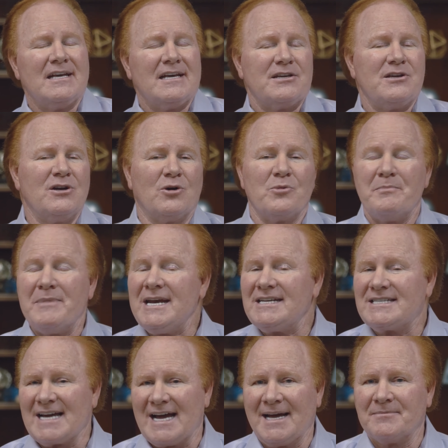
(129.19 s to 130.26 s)
You know, many
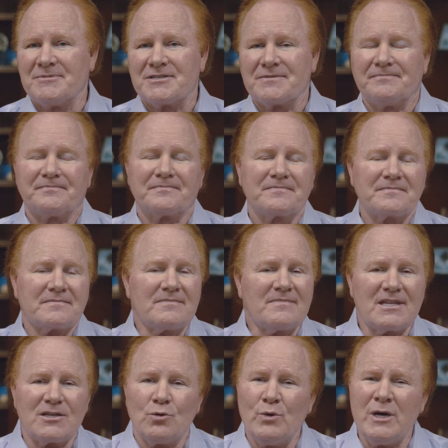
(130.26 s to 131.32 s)
times
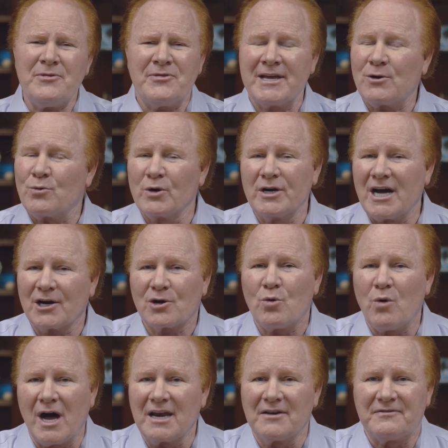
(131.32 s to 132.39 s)
we think we're not
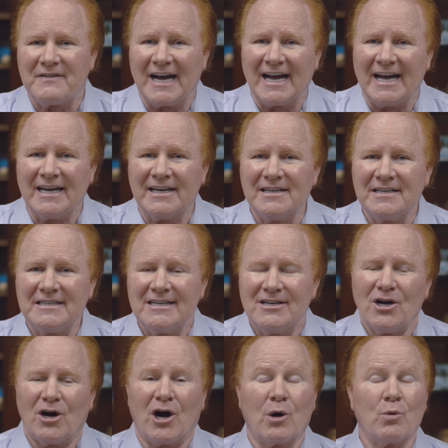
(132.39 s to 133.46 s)
qualified
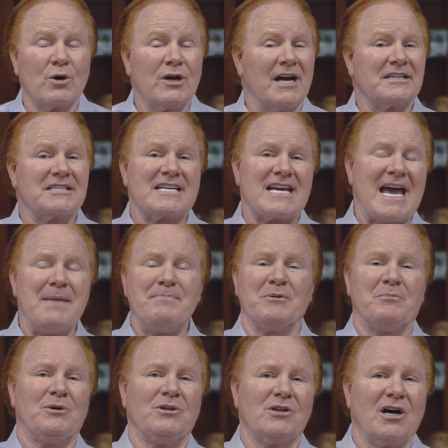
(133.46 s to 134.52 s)
or we're not
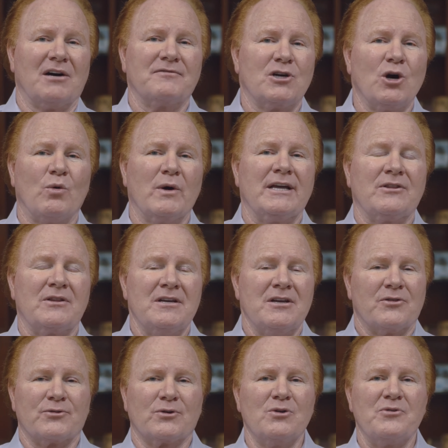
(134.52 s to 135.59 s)
capable of going
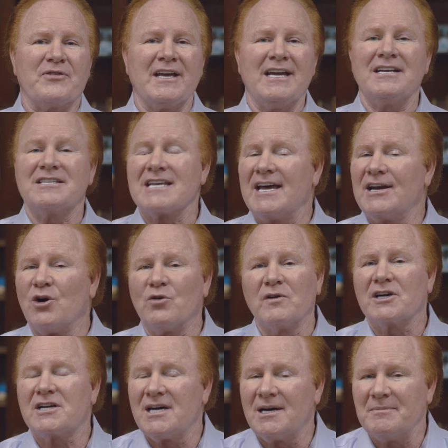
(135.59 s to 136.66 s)
through things and
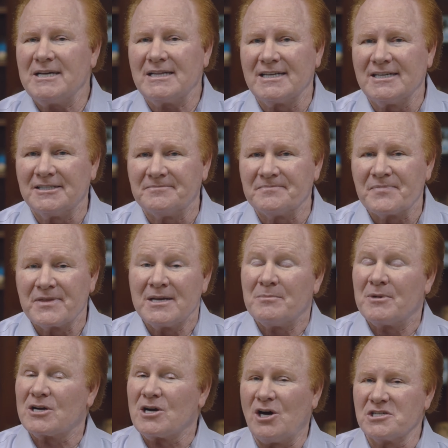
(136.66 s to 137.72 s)
overcoming them
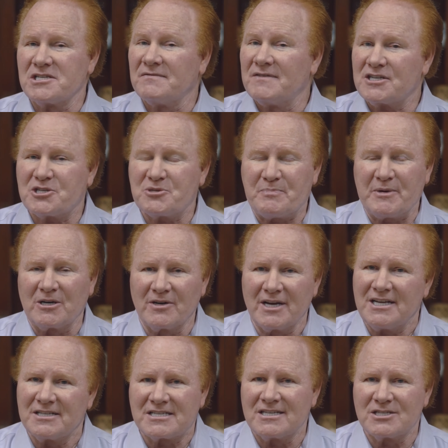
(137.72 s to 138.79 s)
because of
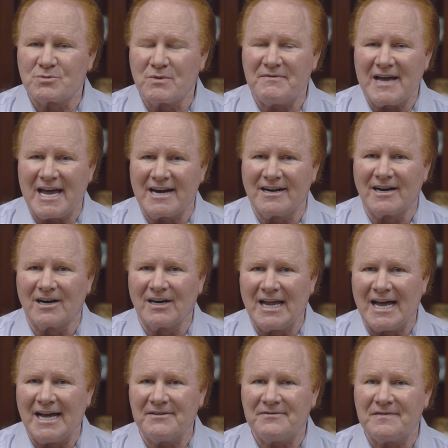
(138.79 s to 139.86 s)
experiences we've had in our
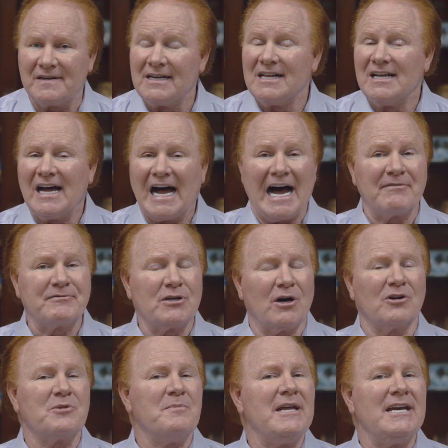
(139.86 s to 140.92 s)
life. I've
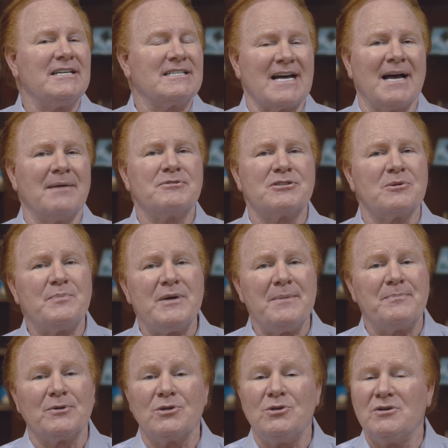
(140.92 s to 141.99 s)
talked many times to
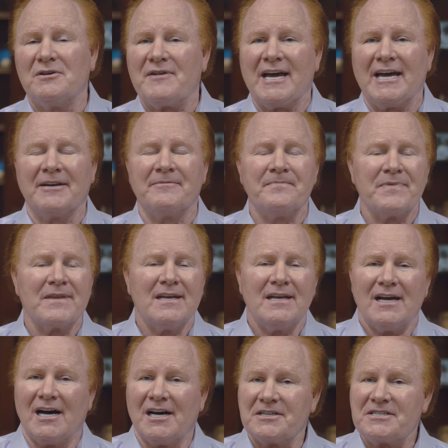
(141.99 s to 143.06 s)
people who have had
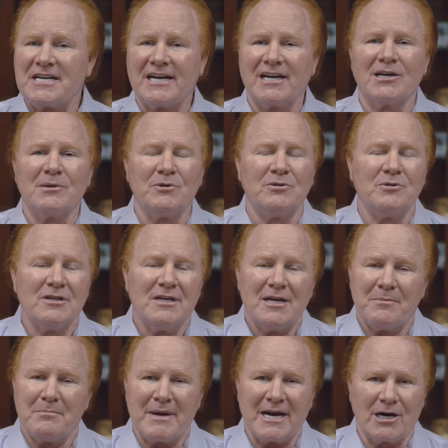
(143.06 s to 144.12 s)
uh, terrible
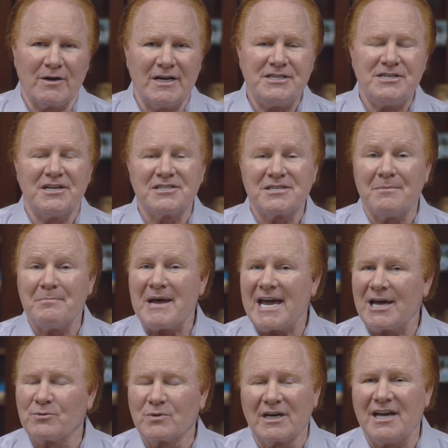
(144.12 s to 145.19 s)
marriages and
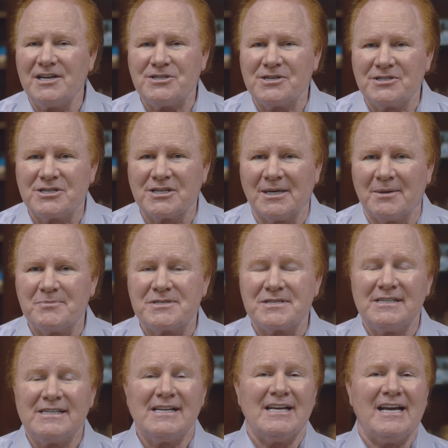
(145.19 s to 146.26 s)
bad relationships,
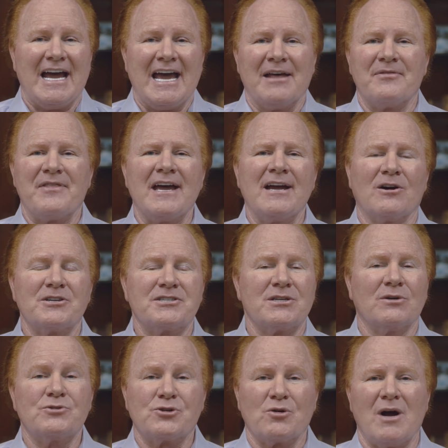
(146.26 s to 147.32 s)
and they are
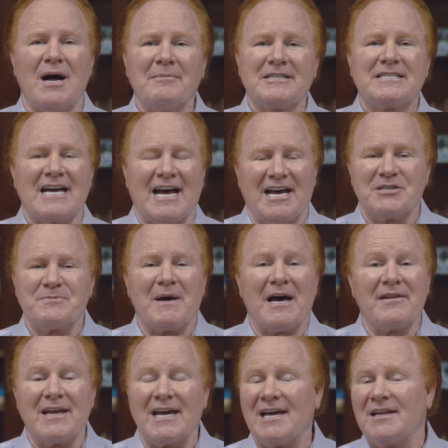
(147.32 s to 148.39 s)
so traumatized
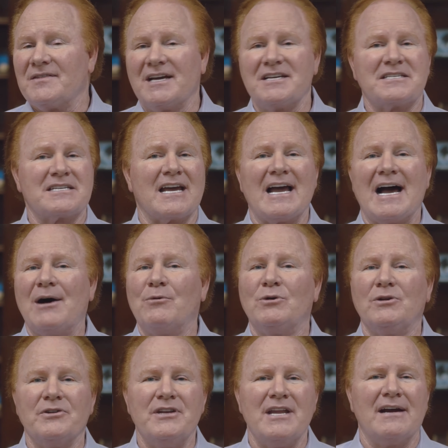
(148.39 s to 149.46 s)
by that, they say, I
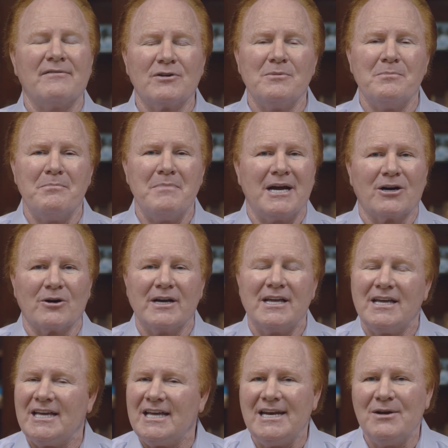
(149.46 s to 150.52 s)
will never
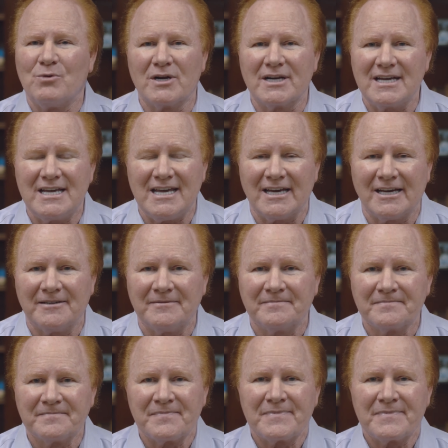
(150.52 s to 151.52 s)
marry anyone again.